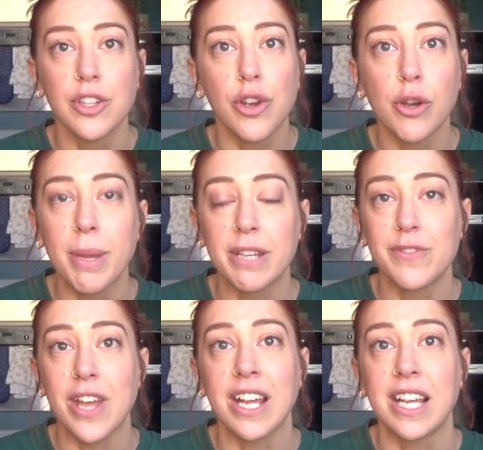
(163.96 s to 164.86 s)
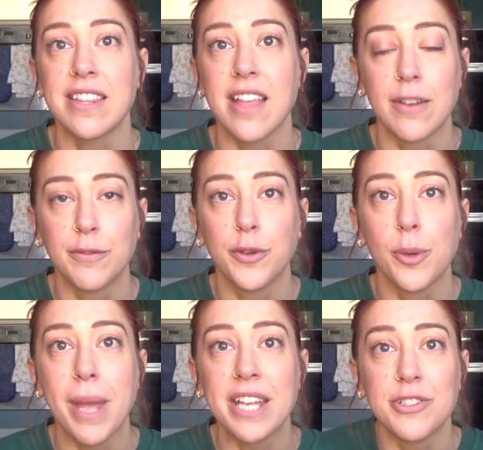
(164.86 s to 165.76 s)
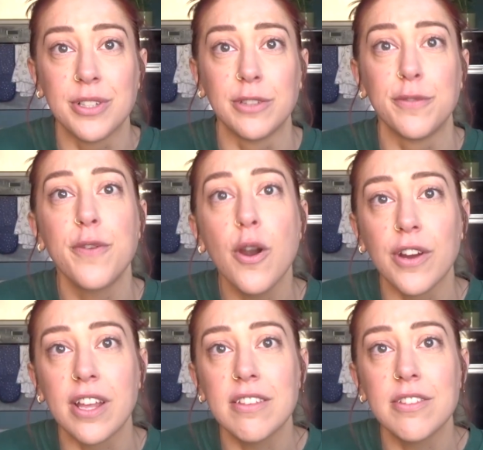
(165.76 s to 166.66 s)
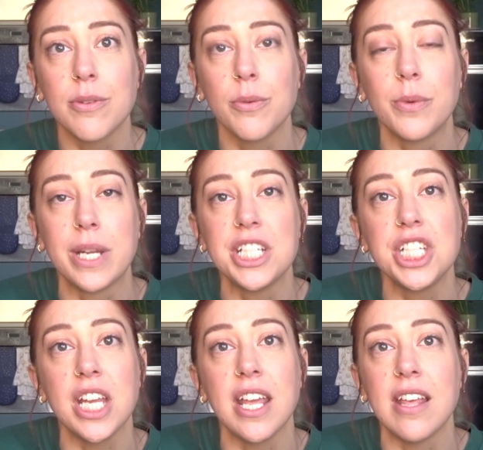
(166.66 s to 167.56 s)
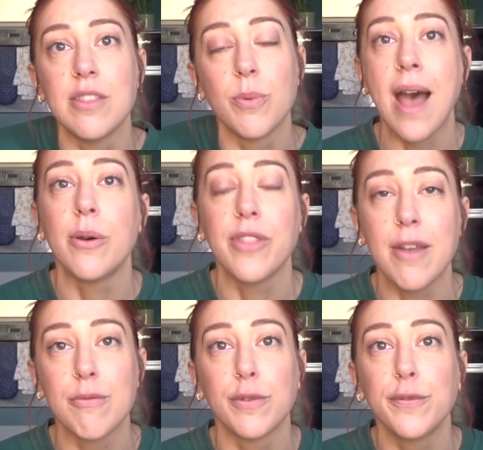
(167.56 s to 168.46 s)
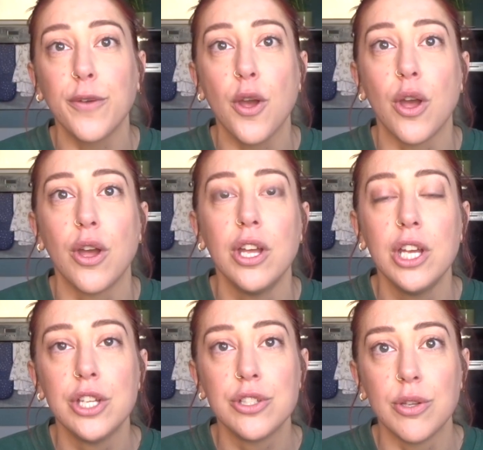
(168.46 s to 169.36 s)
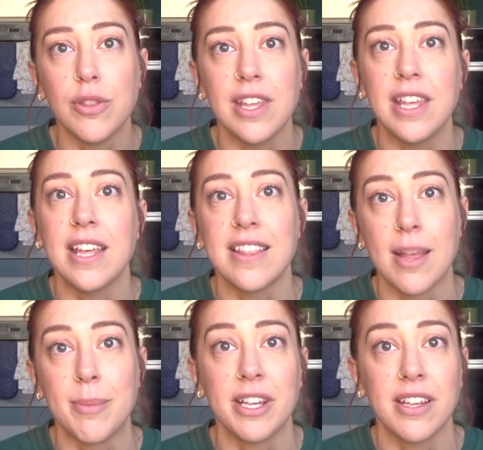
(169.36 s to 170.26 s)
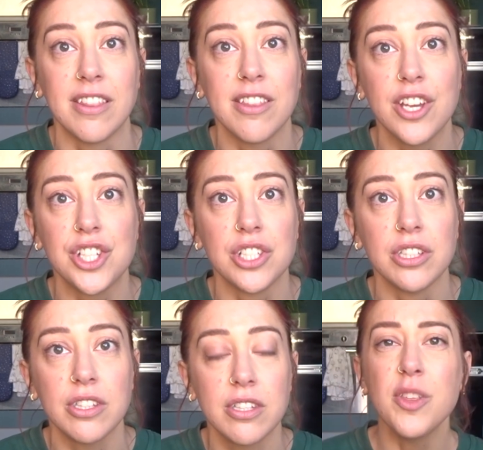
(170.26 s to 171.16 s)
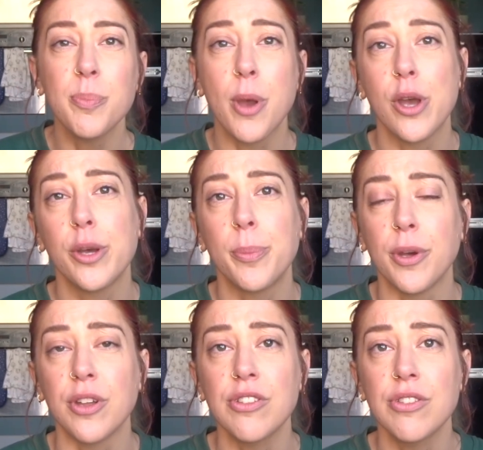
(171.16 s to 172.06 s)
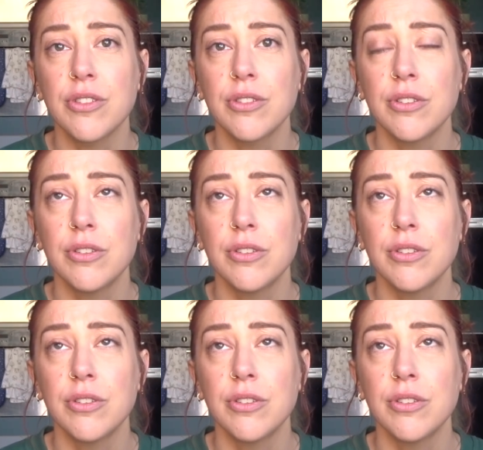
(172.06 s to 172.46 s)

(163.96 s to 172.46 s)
the young men of Dagestan from entering the forest, which is how they refer to the Islamic insurgents. This purpose